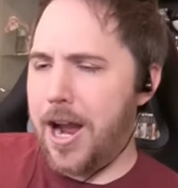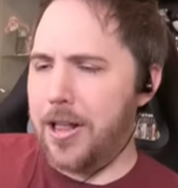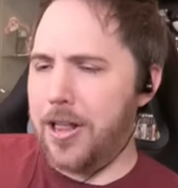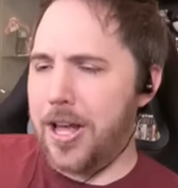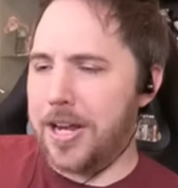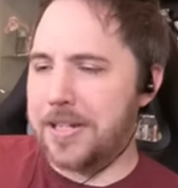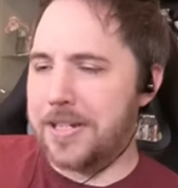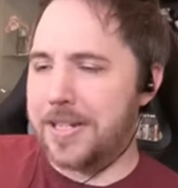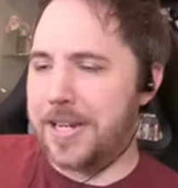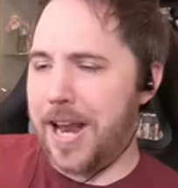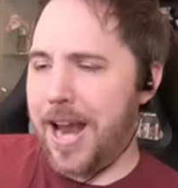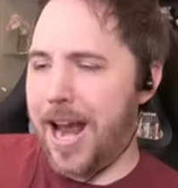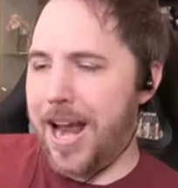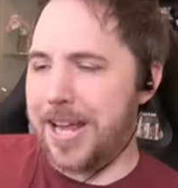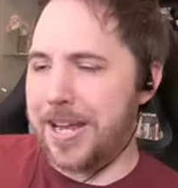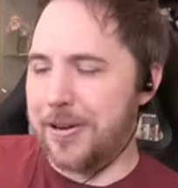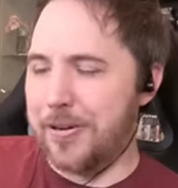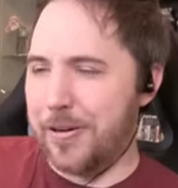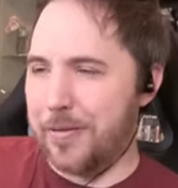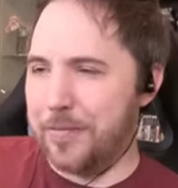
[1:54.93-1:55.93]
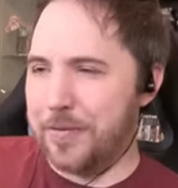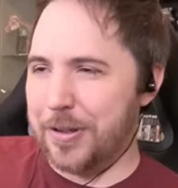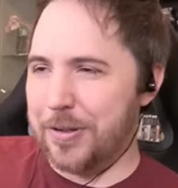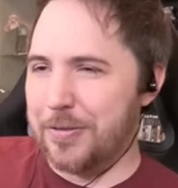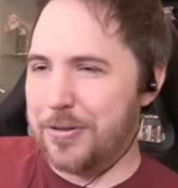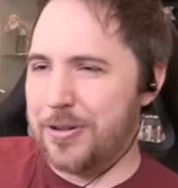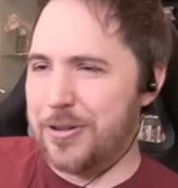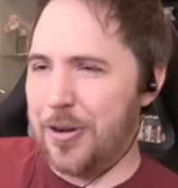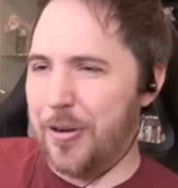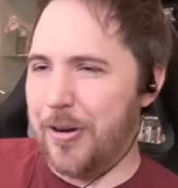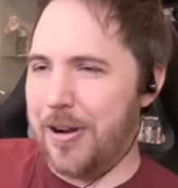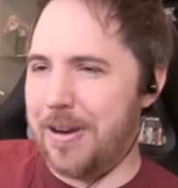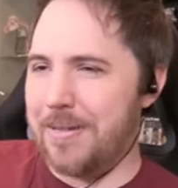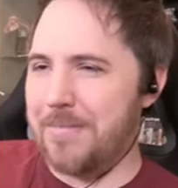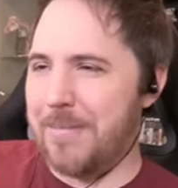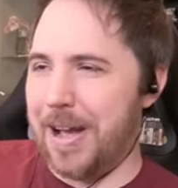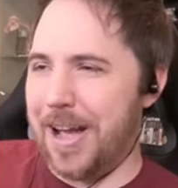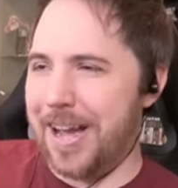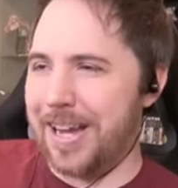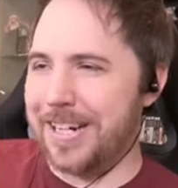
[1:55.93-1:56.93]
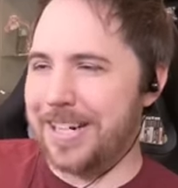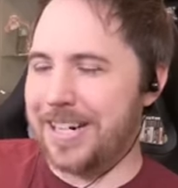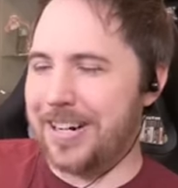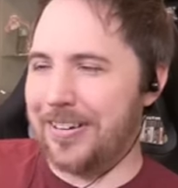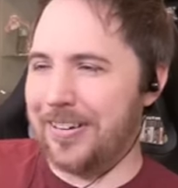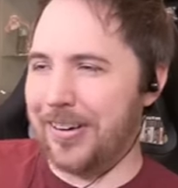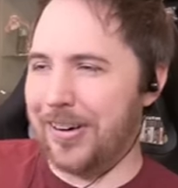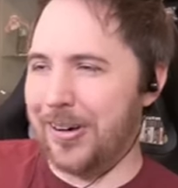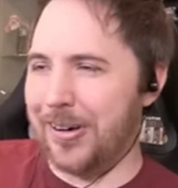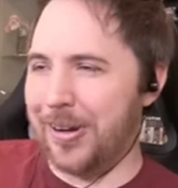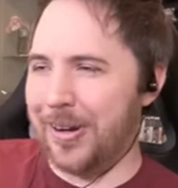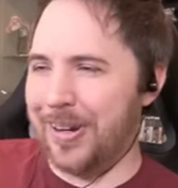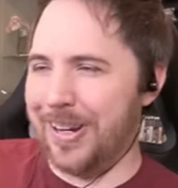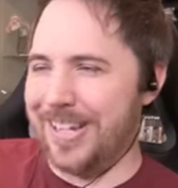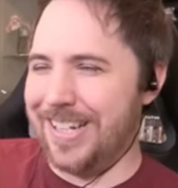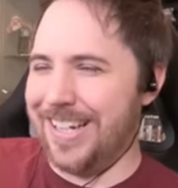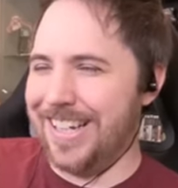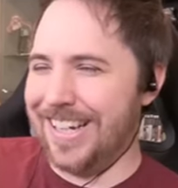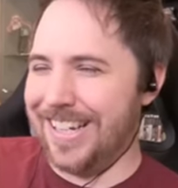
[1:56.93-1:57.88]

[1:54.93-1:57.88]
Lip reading: I'll untie you if you join my crew.